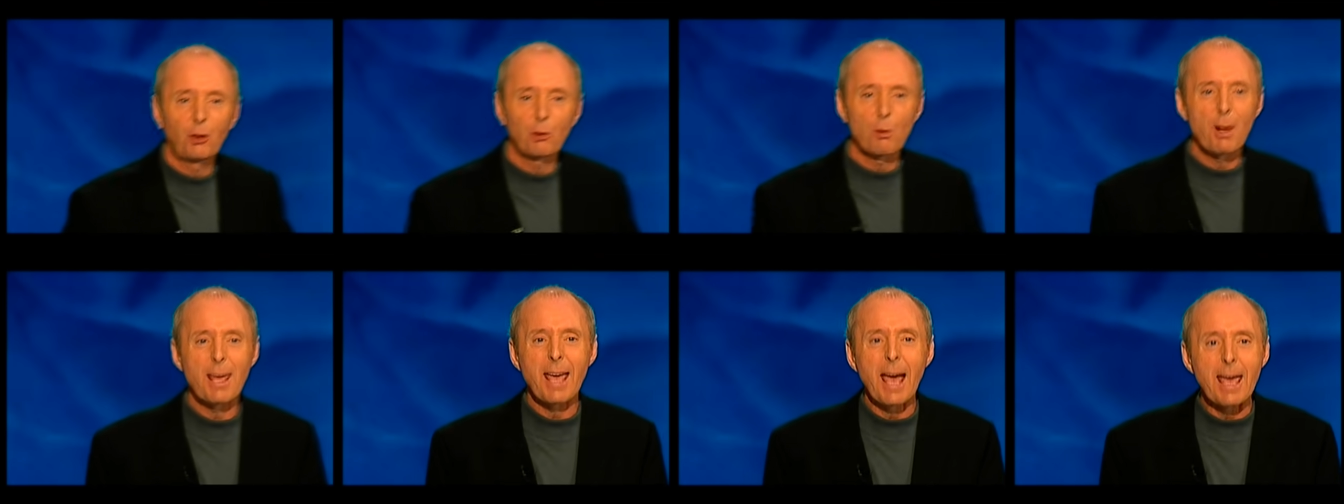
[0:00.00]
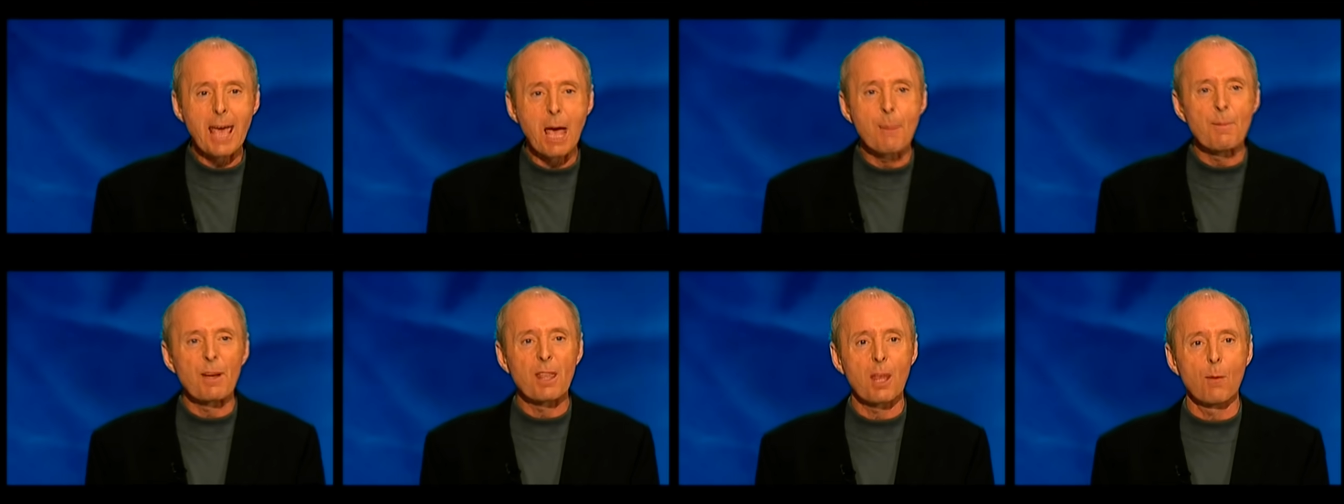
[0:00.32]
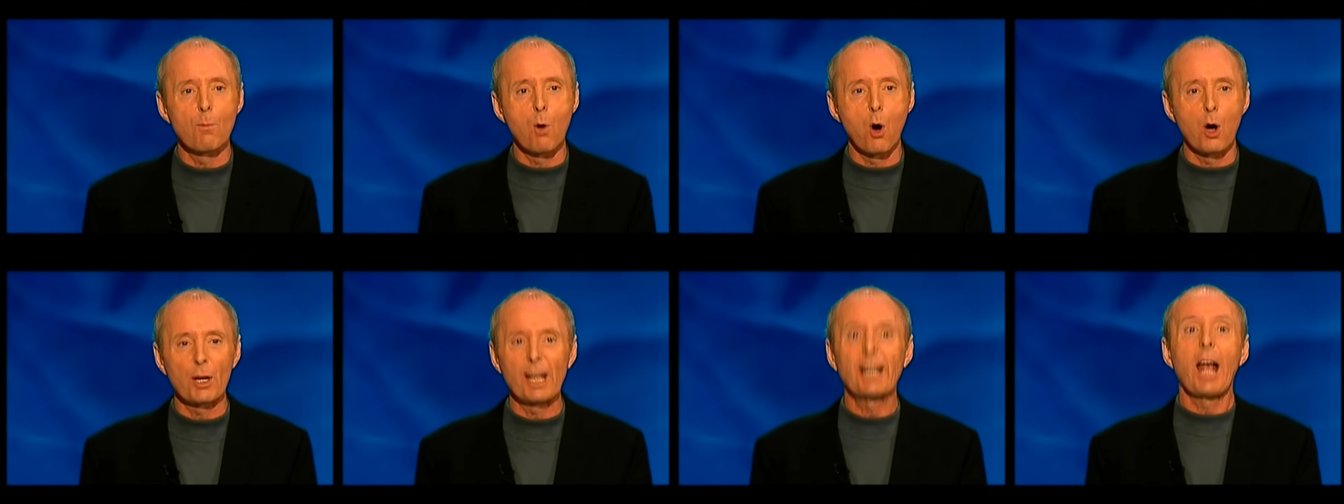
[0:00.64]
3 a.m. in
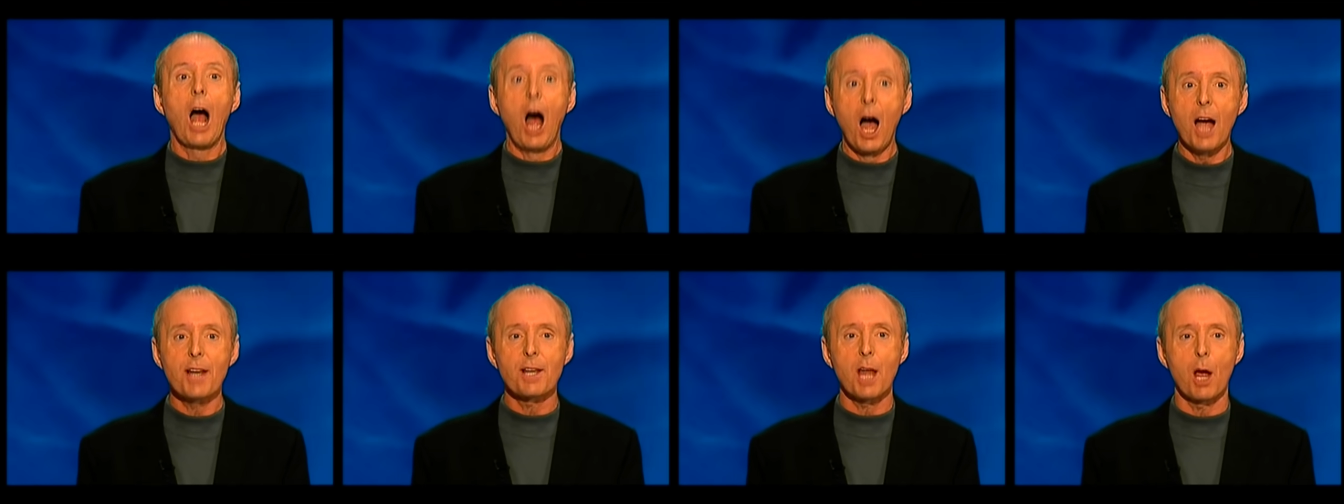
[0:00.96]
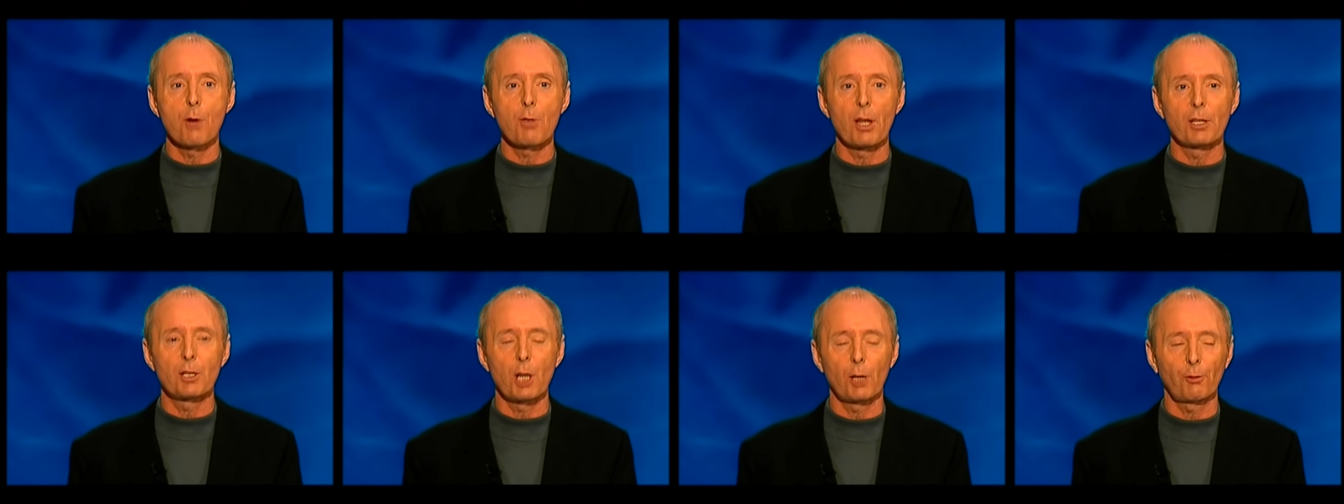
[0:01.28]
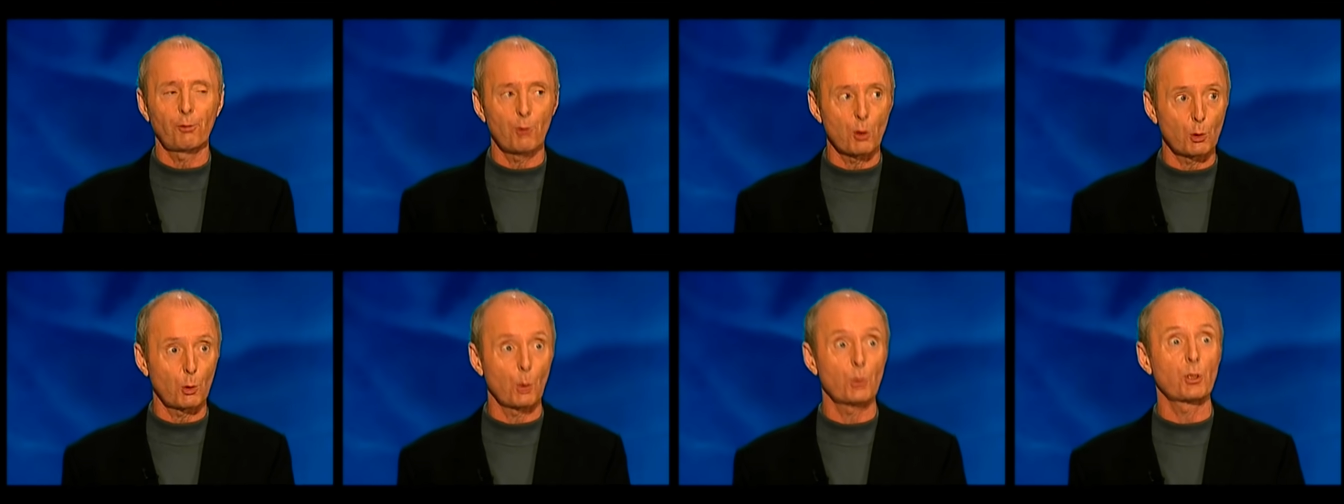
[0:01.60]
the morning, I know the
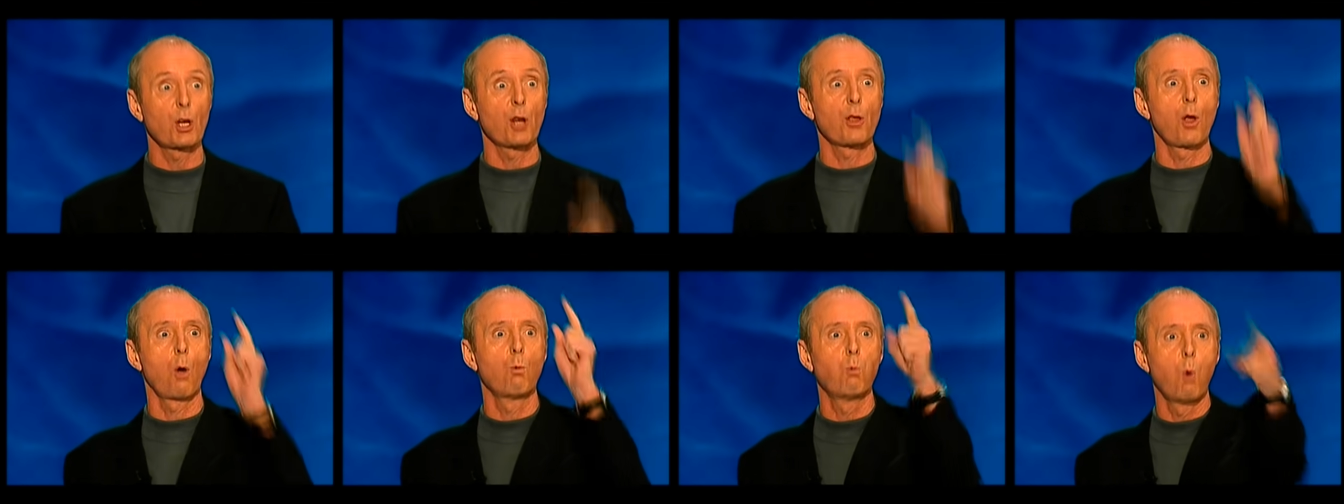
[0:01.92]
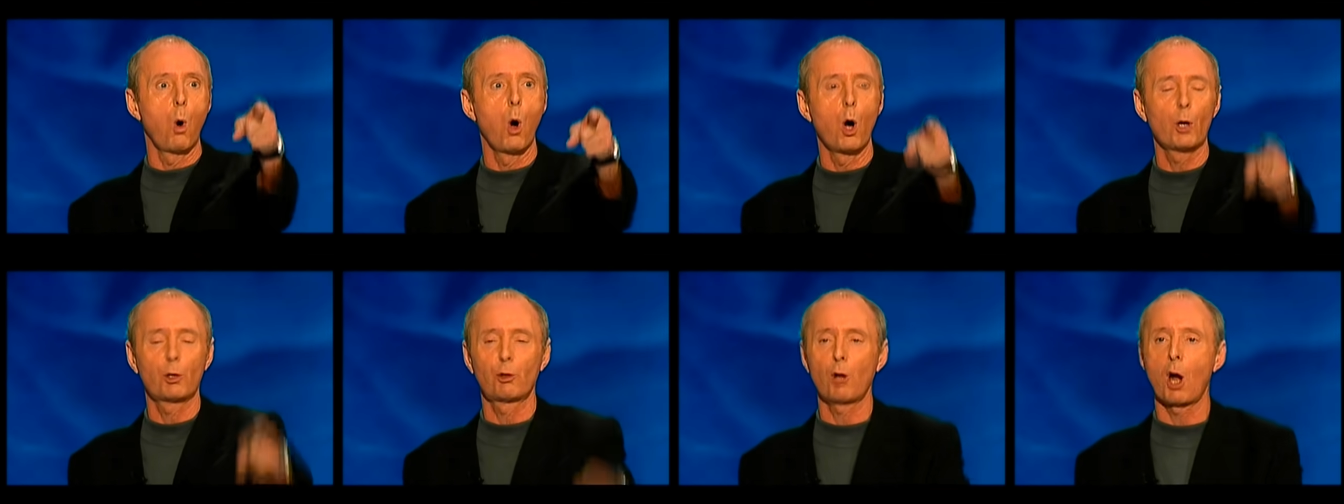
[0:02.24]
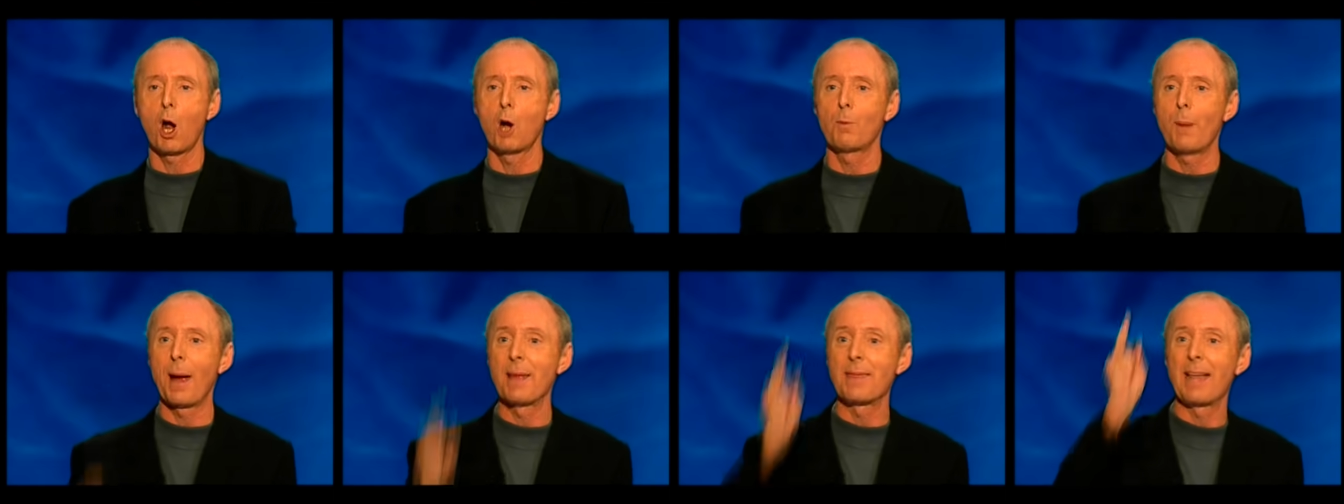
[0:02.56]
difference between the
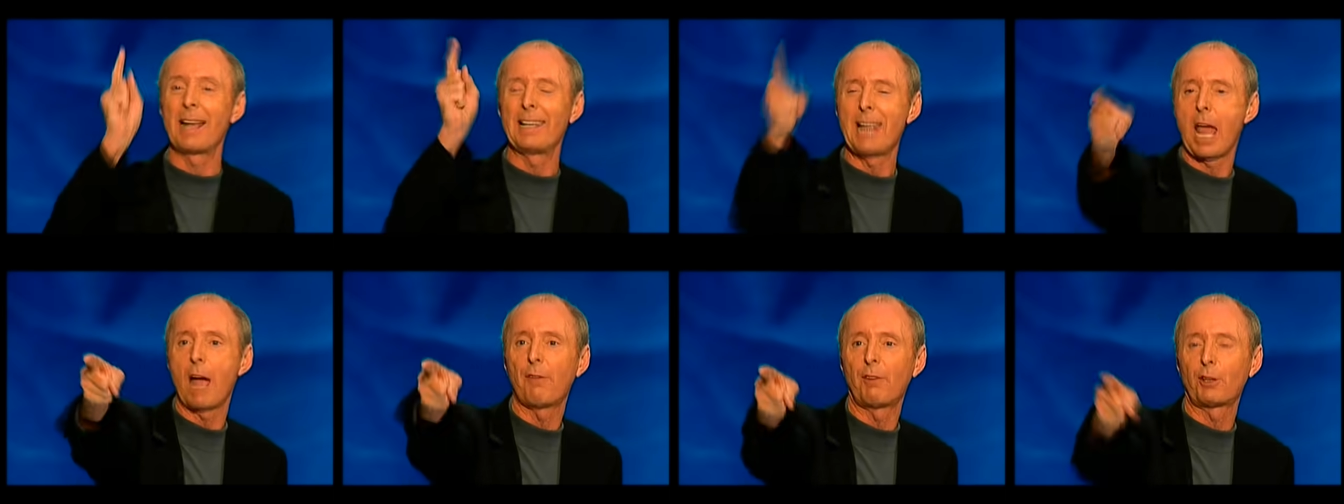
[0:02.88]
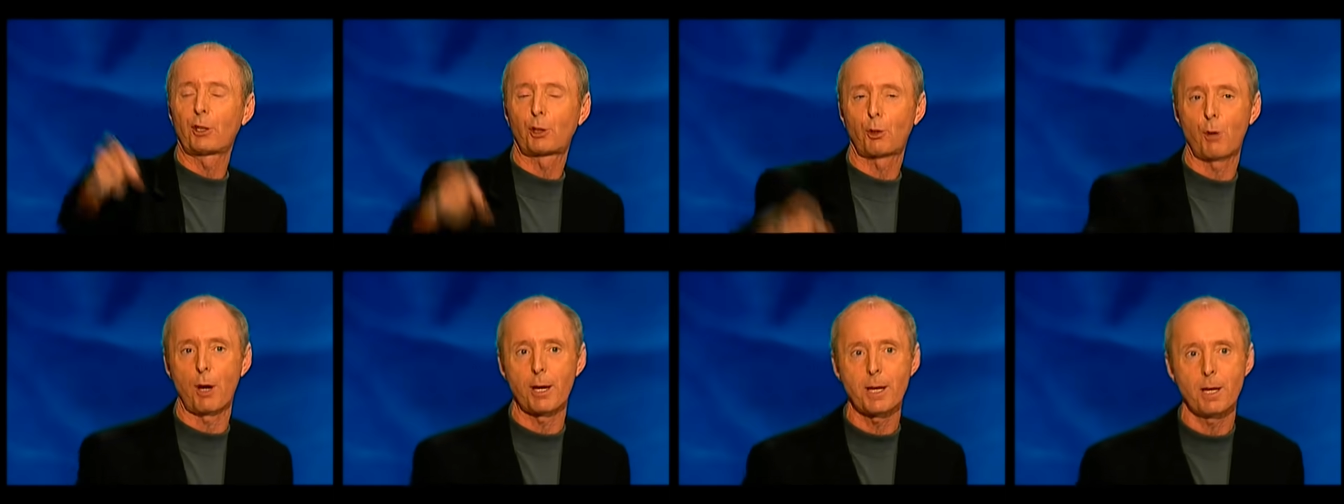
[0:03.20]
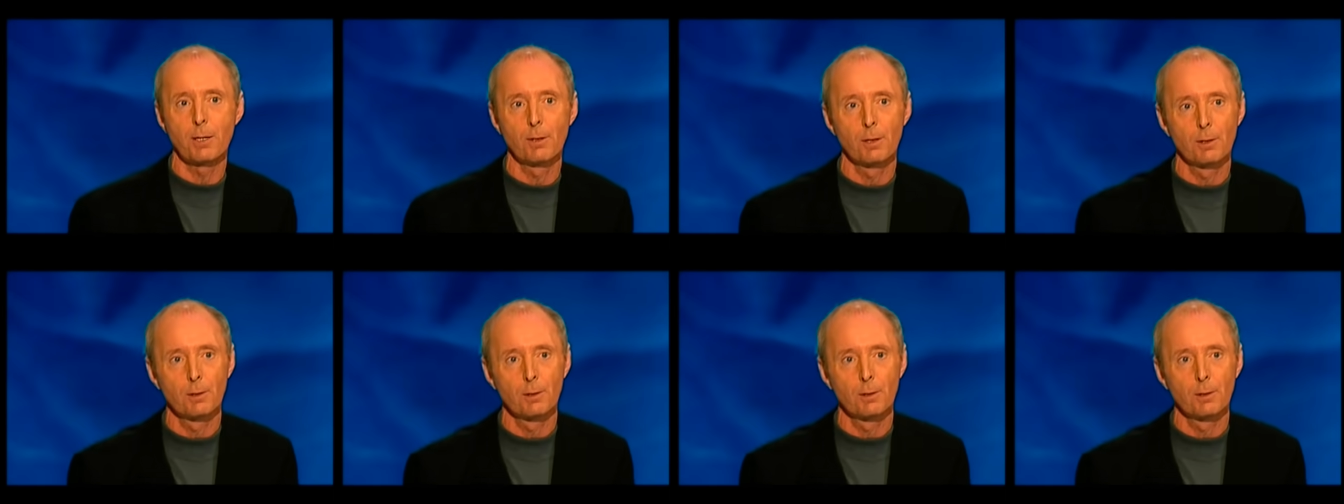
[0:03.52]
wardrobe and the lavatory.